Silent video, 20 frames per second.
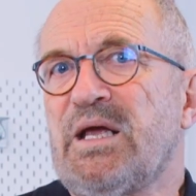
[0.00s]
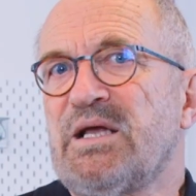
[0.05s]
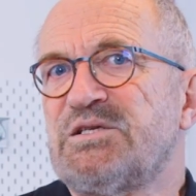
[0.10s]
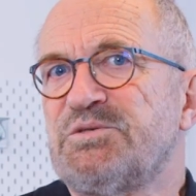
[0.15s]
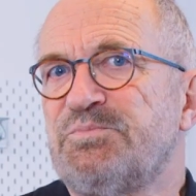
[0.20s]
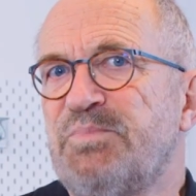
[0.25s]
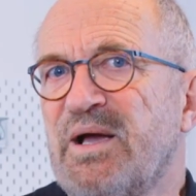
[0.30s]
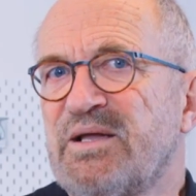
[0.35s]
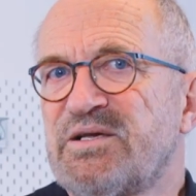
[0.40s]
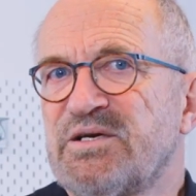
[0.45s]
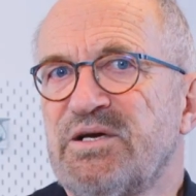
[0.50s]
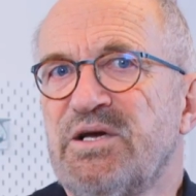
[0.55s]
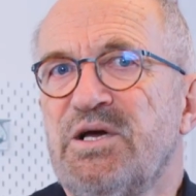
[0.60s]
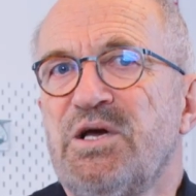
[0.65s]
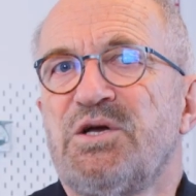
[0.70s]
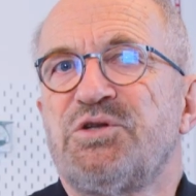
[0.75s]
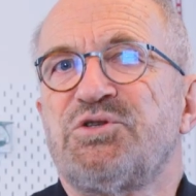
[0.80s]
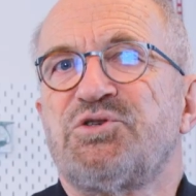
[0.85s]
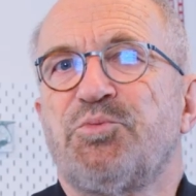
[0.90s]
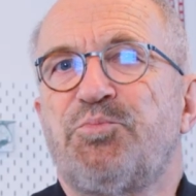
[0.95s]
it's better
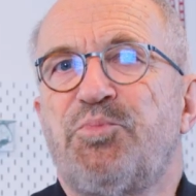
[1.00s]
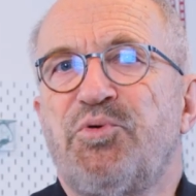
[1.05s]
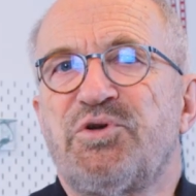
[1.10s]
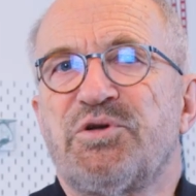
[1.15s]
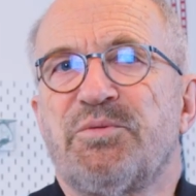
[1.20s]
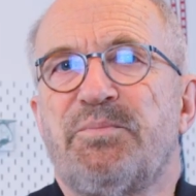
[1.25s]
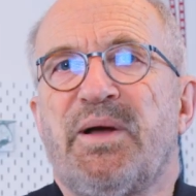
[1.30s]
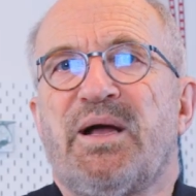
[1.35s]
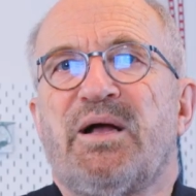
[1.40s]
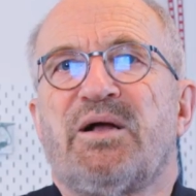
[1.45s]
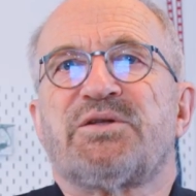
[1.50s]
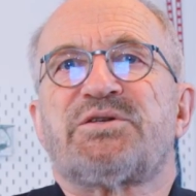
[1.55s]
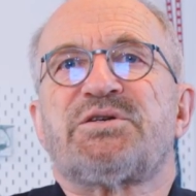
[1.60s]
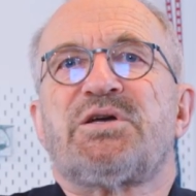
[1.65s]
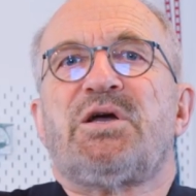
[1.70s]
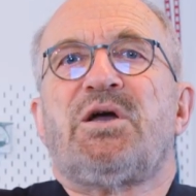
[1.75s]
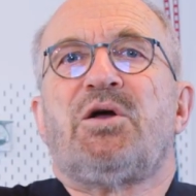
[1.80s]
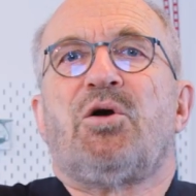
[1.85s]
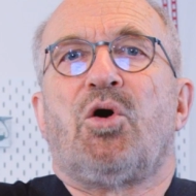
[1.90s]
to put a belt